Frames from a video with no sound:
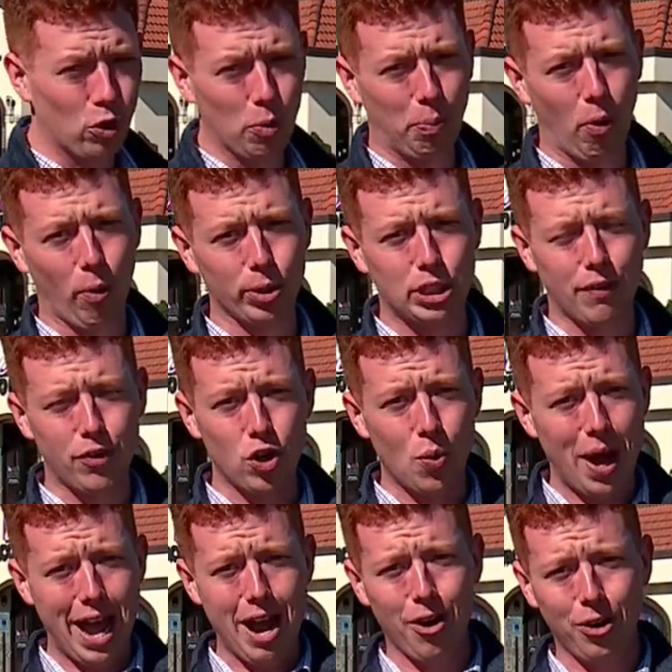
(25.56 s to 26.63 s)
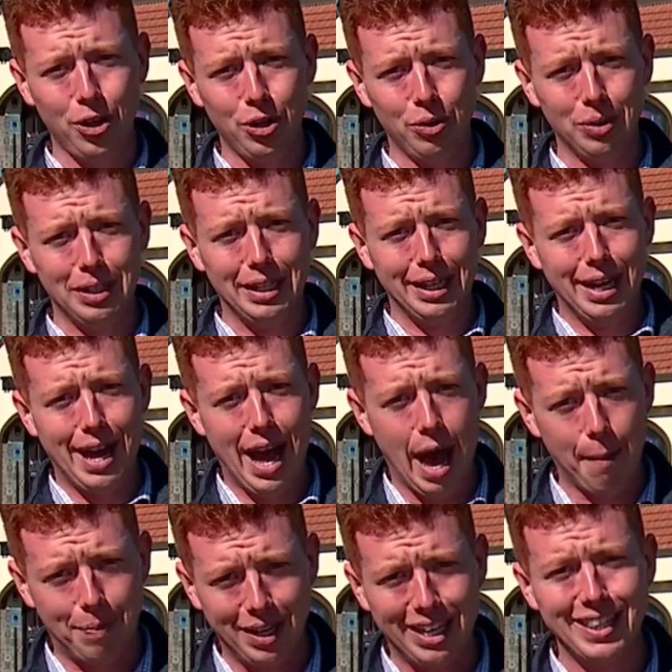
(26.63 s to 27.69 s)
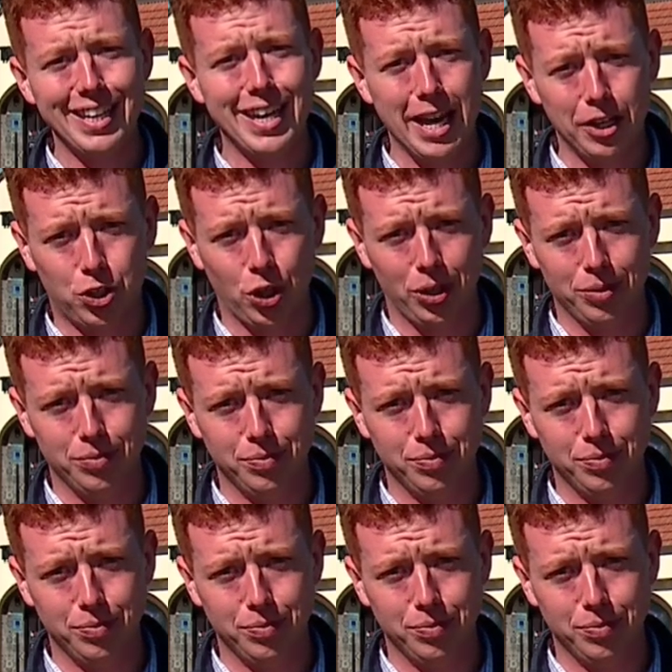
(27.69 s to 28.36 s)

reports of a new hairdo happening in the kitchen.